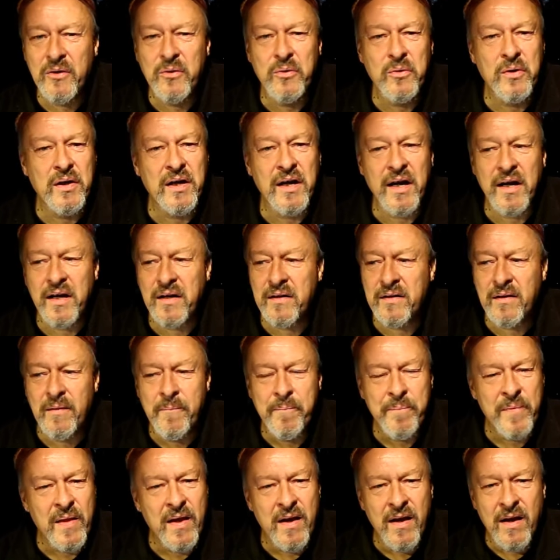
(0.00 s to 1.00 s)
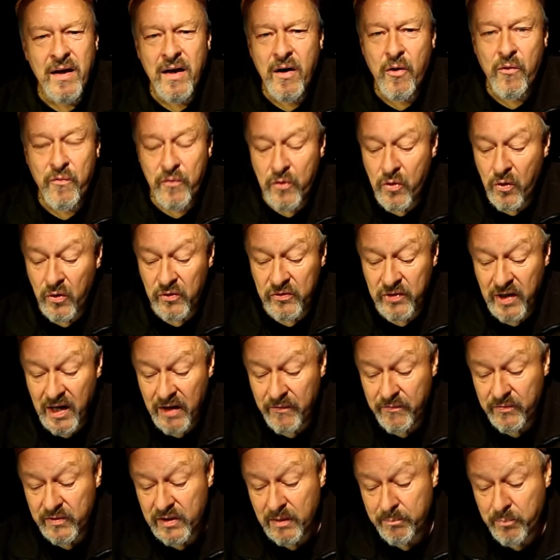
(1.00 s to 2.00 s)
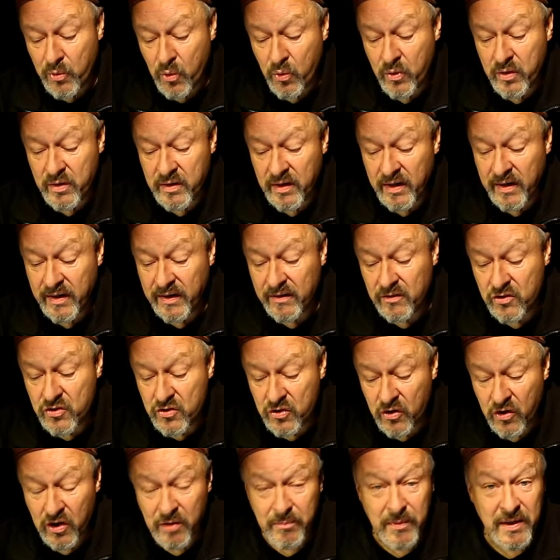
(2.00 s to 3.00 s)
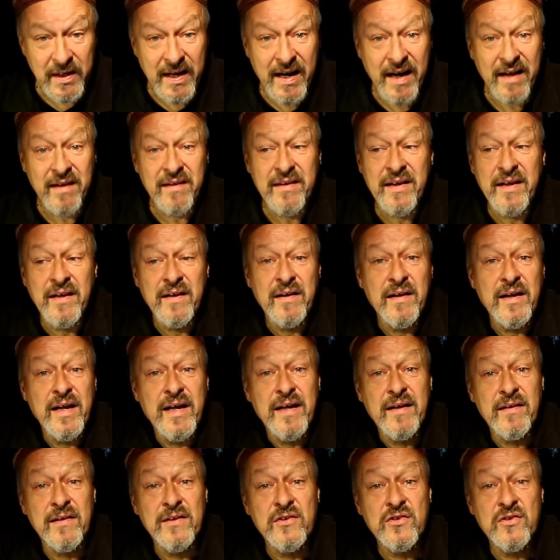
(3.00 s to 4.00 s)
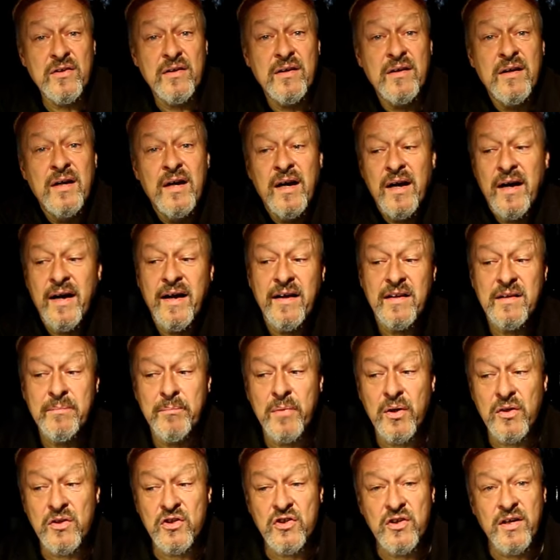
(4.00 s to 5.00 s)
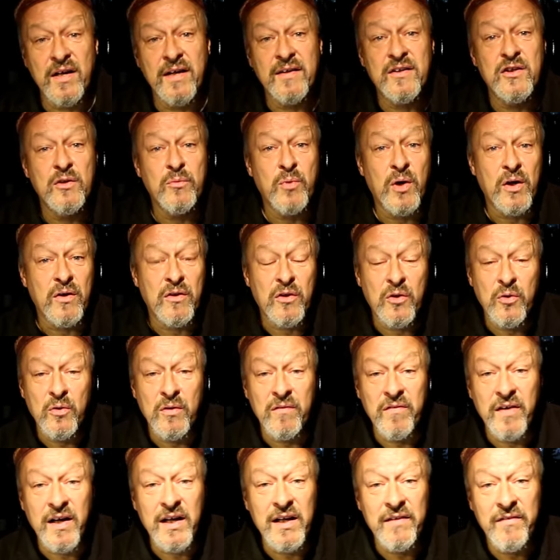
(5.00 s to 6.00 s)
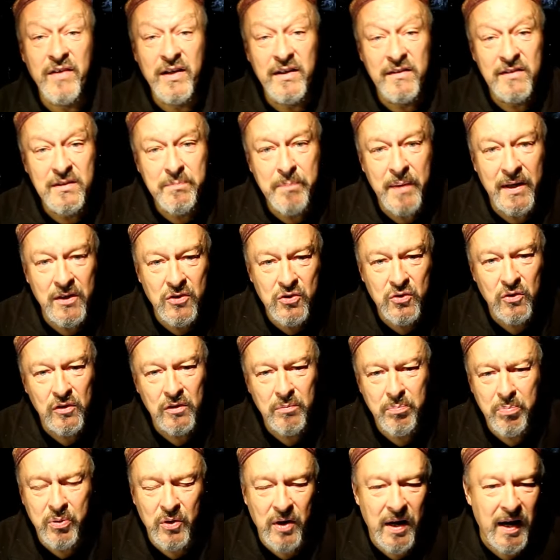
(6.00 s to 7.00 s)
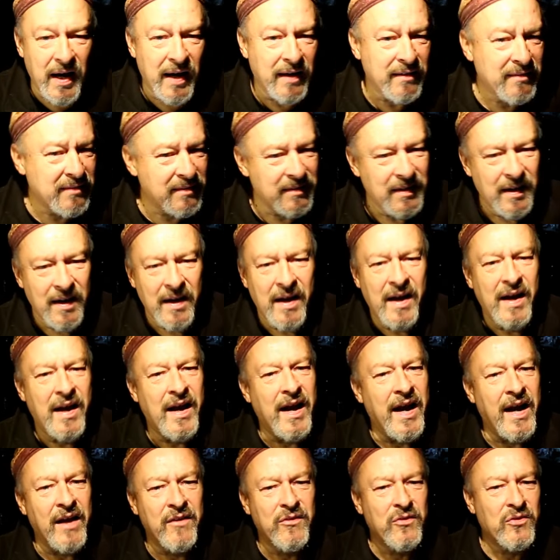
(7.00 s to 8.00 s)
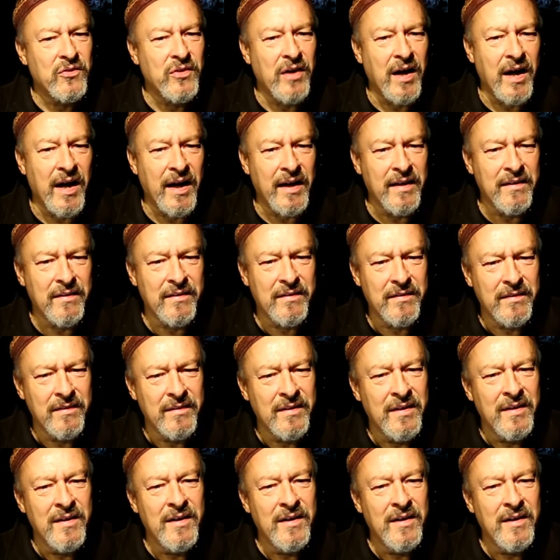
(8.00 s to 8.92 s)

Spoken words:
You can of course have the book in German and in English as much as you want, to a very, very special price, hand signed